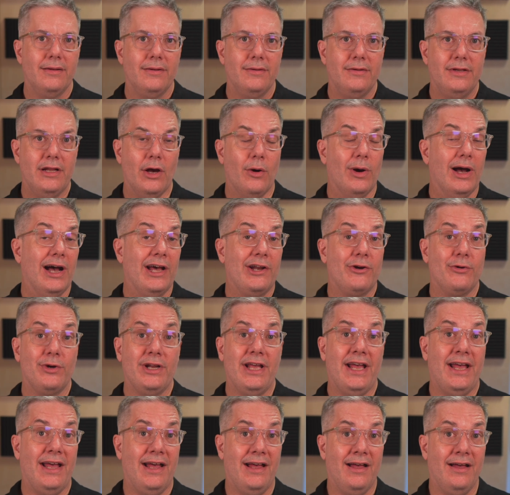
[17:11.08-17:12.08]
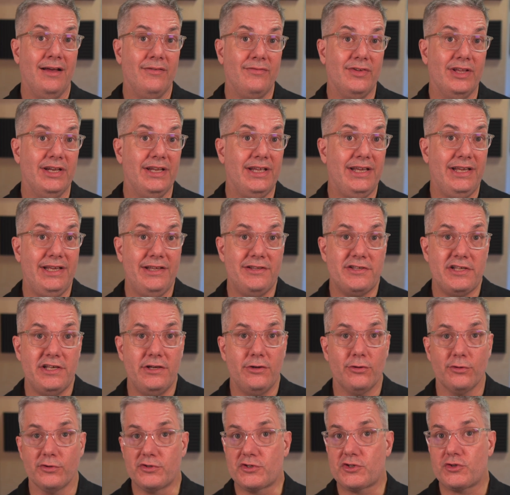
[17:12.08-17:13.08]
Now, I don't have an easy
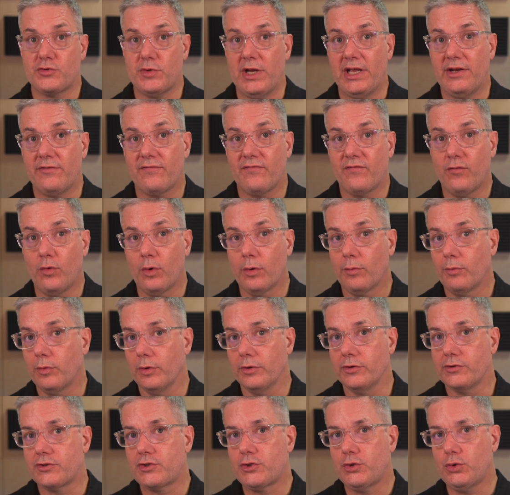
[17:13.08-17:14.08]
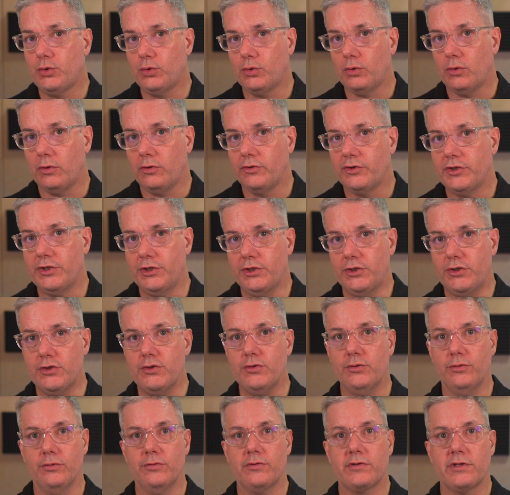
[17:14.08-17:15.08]
or straightforward tool to
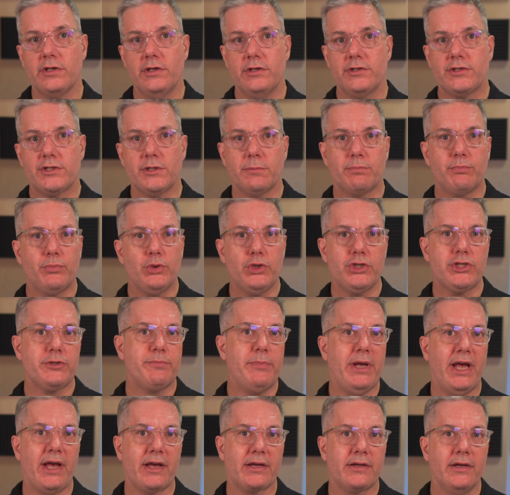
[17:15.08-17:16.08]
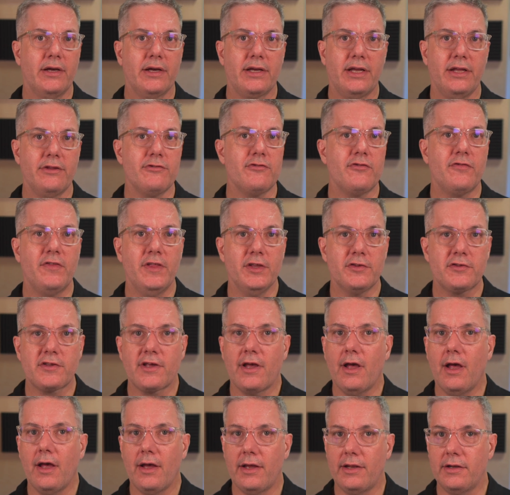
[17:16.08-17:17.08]
use to push back against this
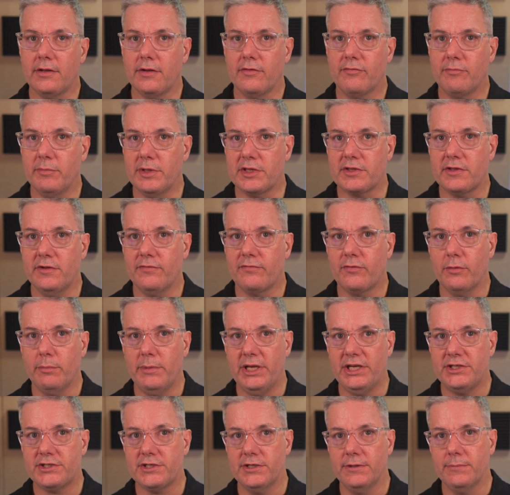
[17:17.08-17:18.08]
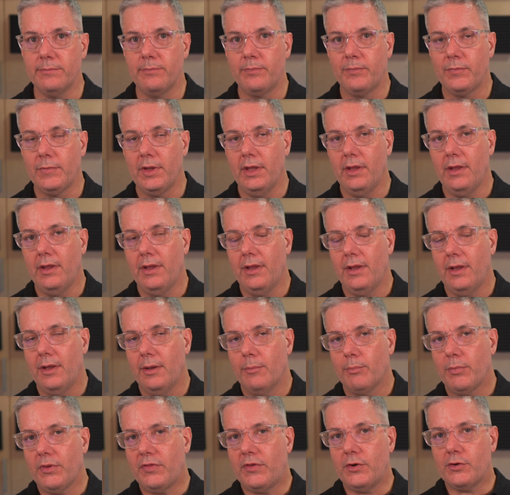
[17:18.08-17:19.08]
kind of misinformation.
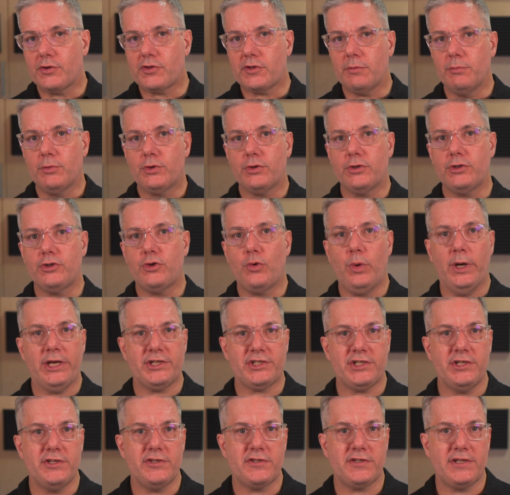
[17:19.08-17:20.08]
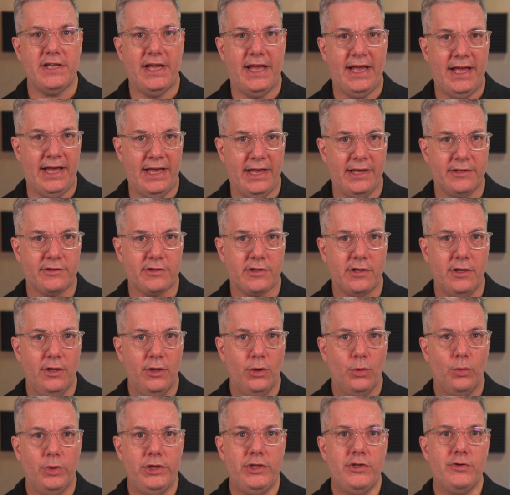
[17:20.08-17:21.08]
But there are some good questions to ask
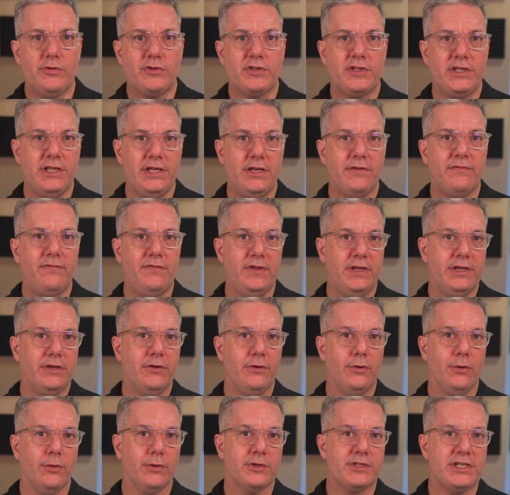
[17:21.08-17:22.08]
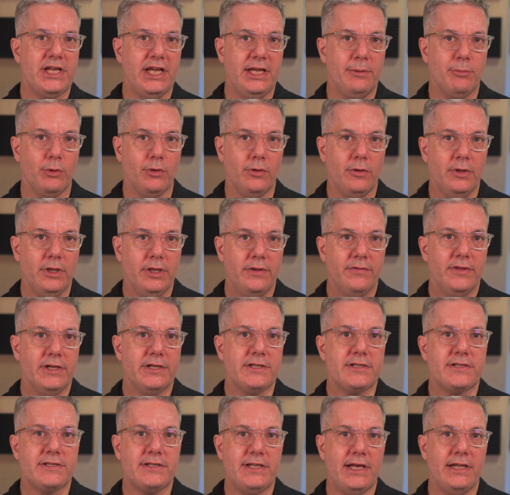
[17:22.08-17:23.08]
when you see a figure or table that
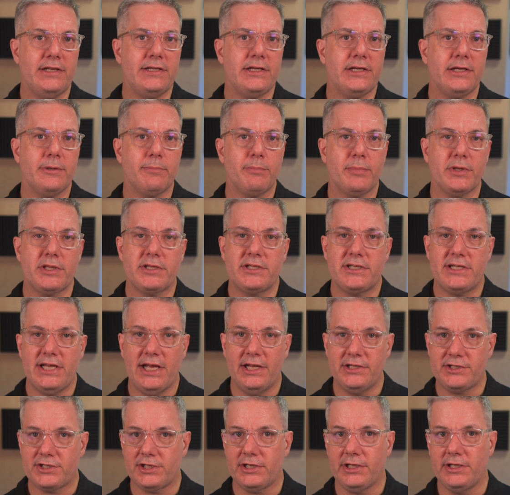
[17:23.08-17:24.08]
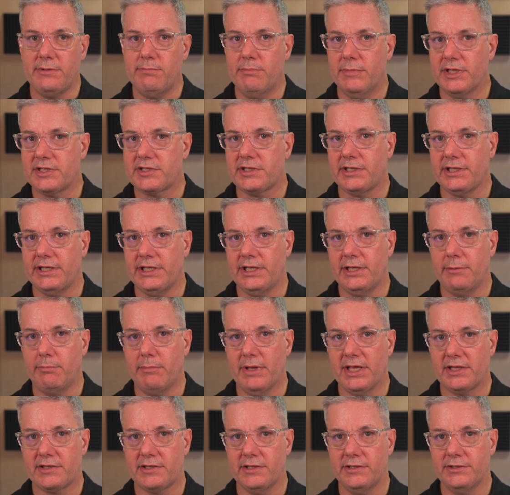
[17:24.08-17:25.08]
is sending a potentially misleading
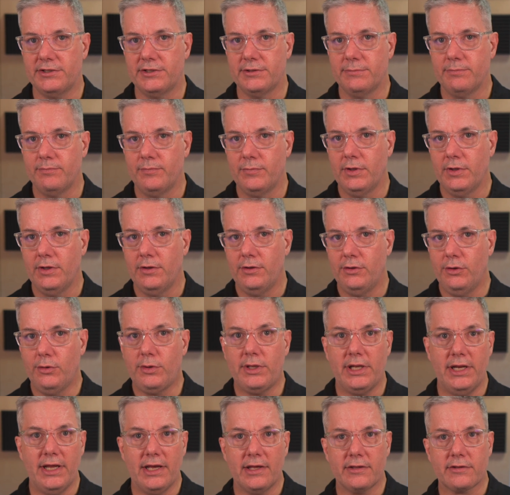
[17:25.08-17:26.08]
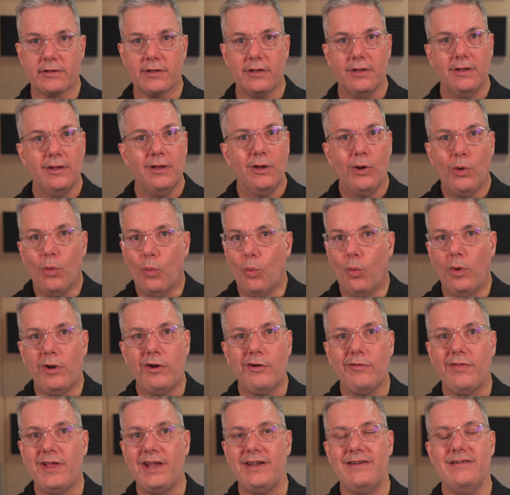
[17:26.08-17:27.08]
message. You can ask, what
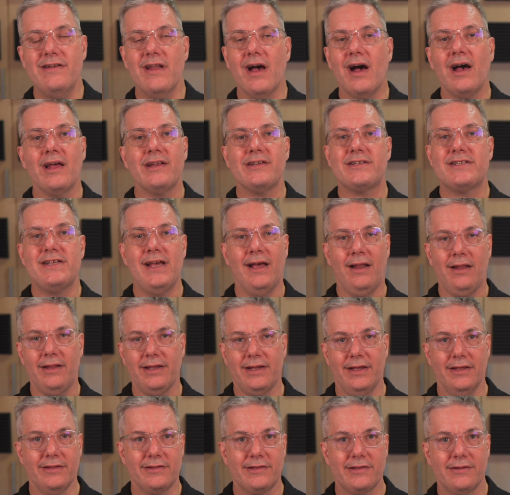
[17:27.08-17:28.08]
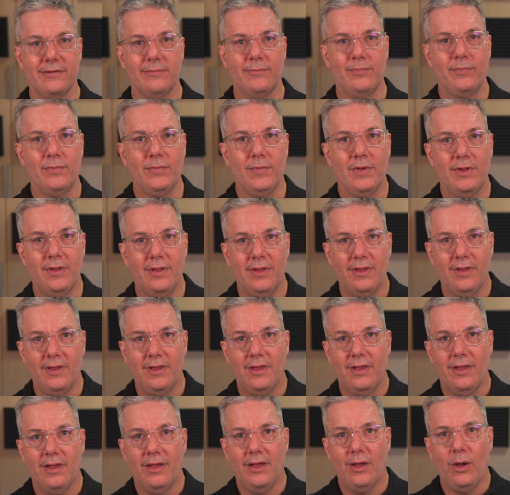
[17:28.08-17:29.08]
are they not telling us?
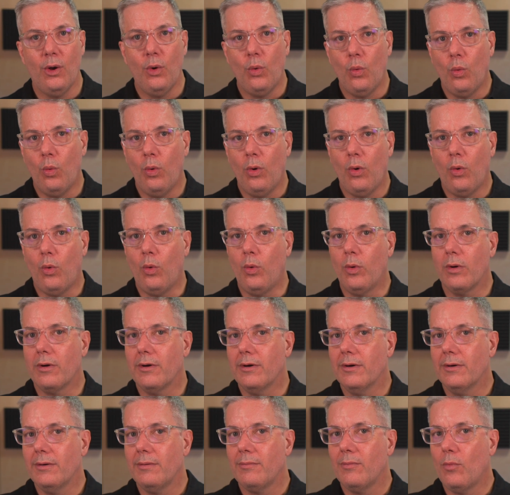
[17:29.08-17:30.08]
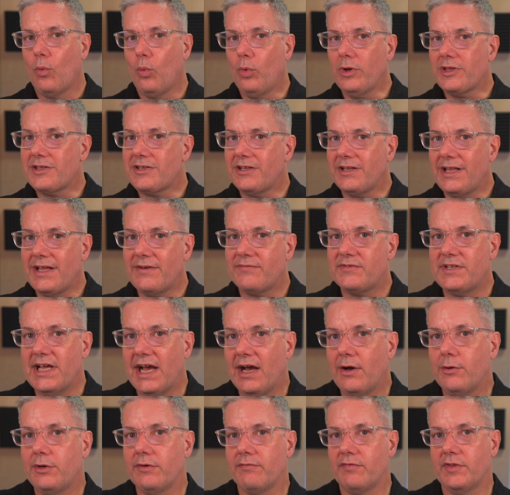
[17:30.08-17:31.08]
Or what's left
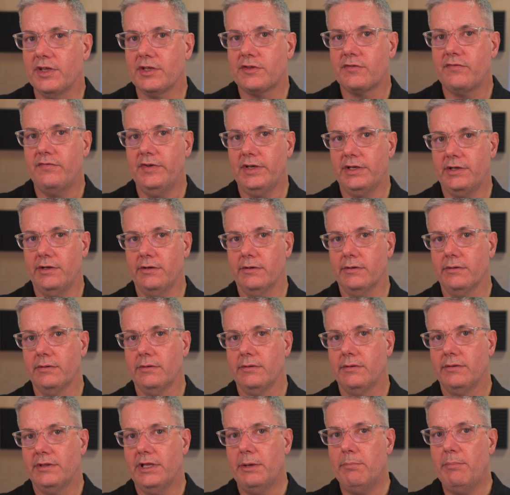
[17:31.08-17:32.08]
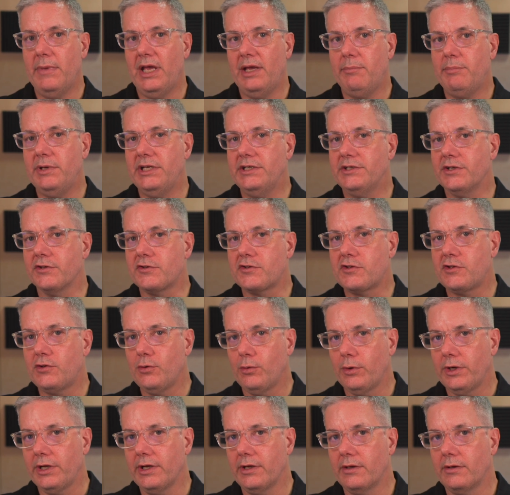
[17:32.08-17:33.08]
out of this figure that may be
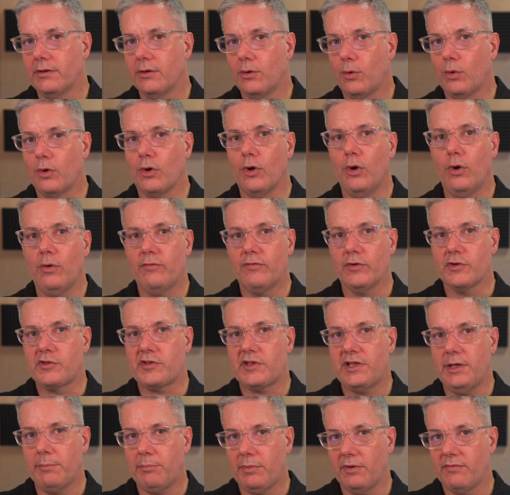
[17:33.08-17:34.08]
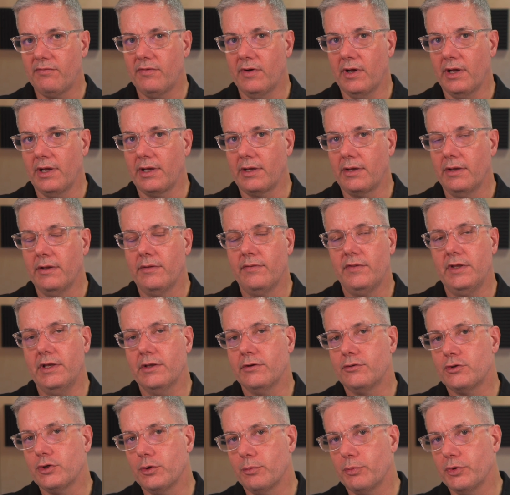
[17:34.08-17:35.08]
distorting or oversimplifying the
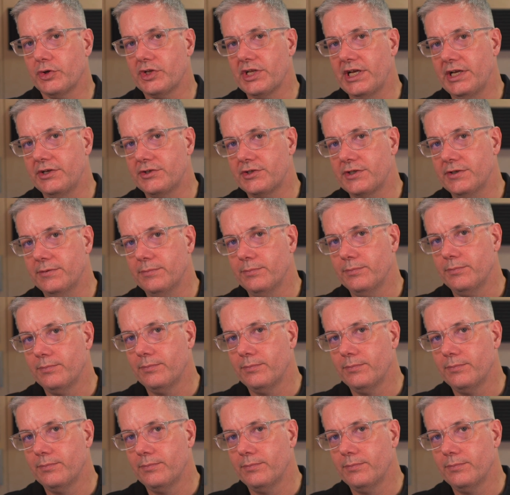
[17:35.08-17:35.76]
interpretation?